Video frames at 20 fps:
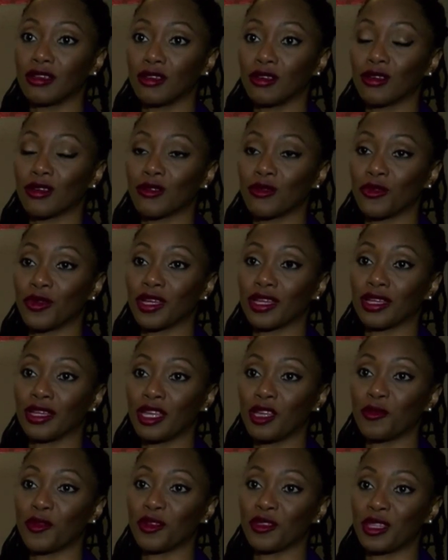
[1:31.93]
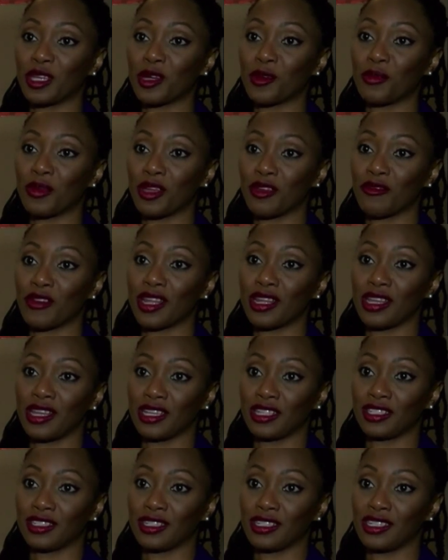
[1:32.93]
what chemotherapy and
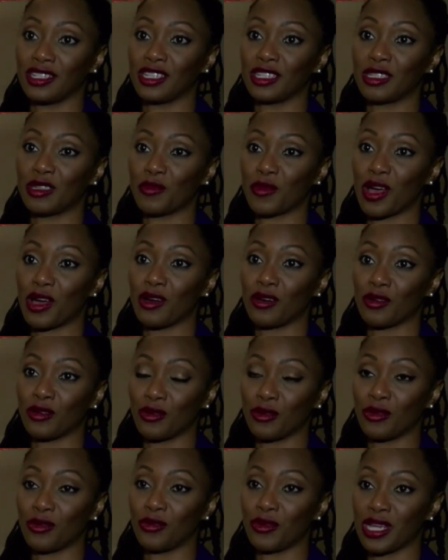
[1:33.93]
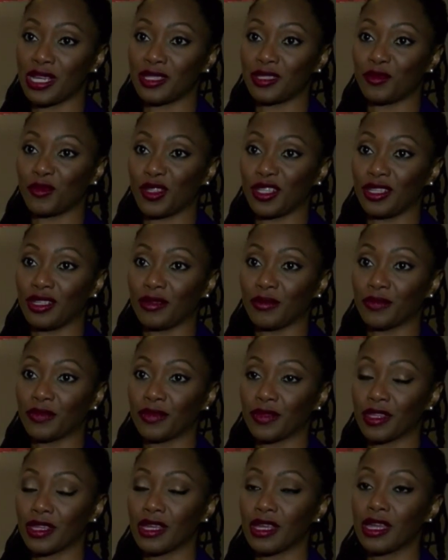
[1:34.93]
radiation did to my uncle who raised me.
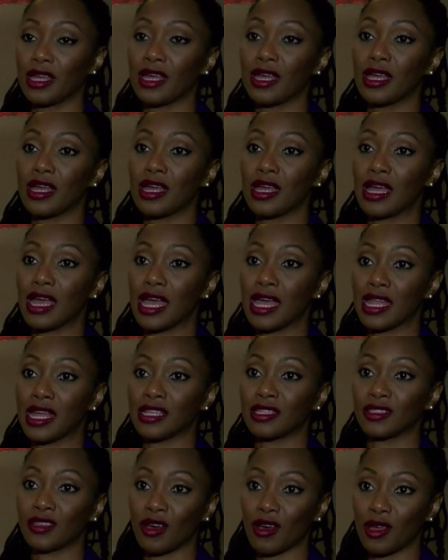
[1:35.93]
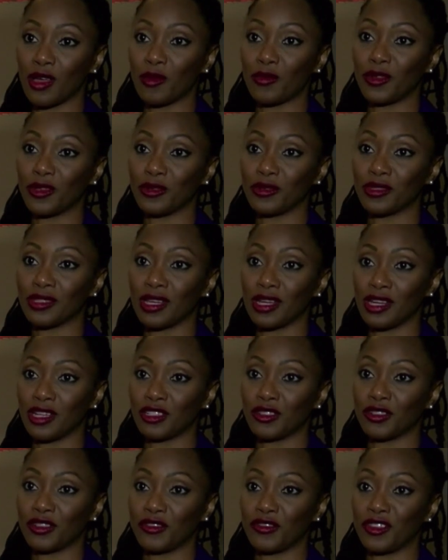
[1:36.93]
And I saw him lose
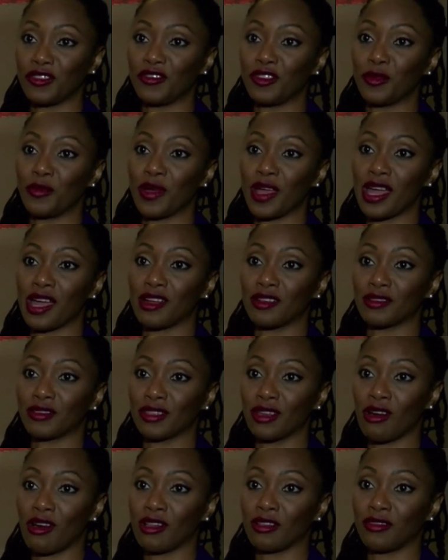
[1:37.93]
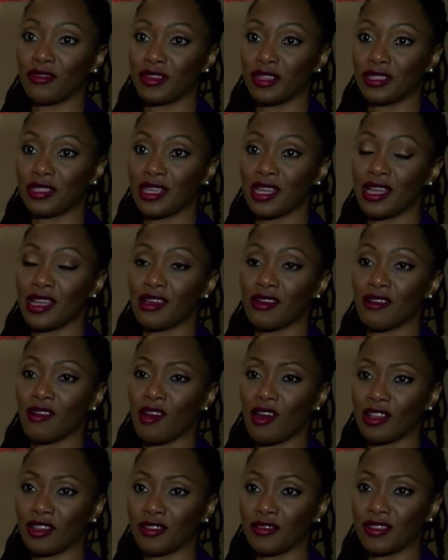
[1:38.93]
150 pounds, all of his hair,
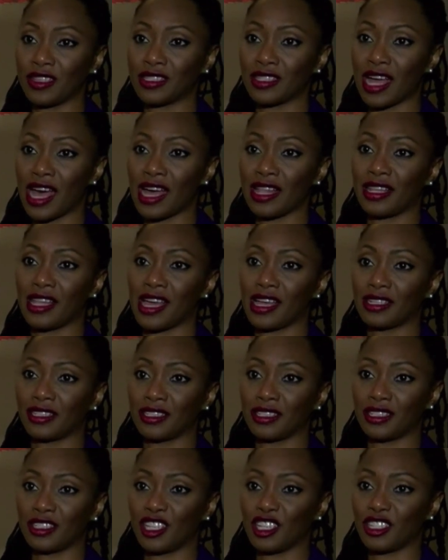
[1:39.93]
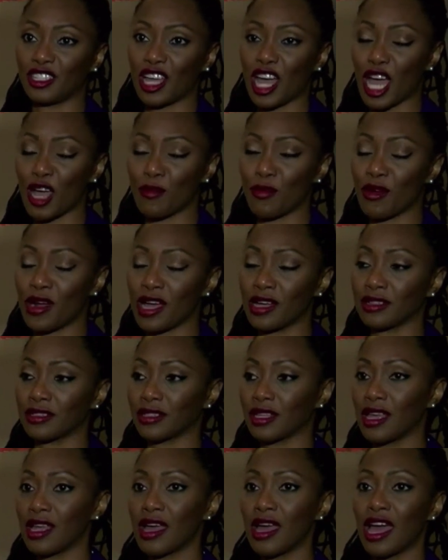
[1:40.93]
all of his eyelashes, his eyebrows.
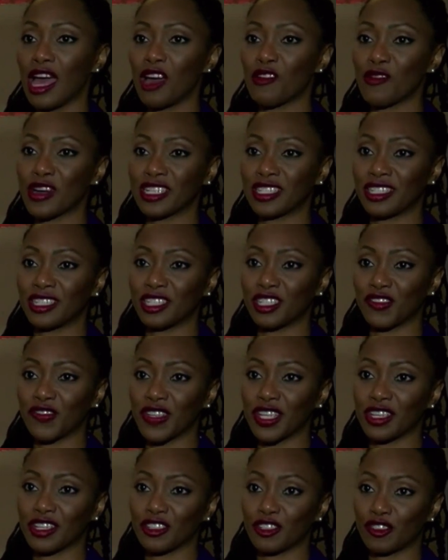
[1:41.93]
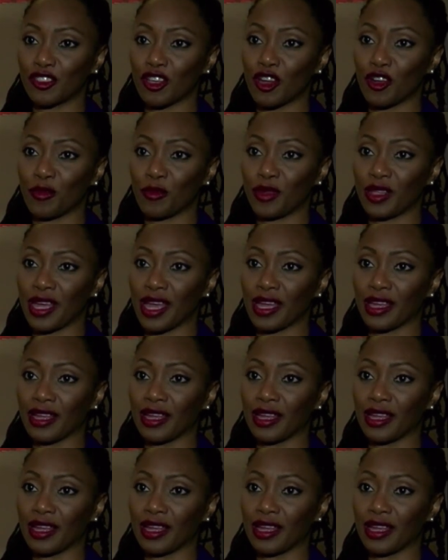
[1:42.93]
I watched his fingers turn black.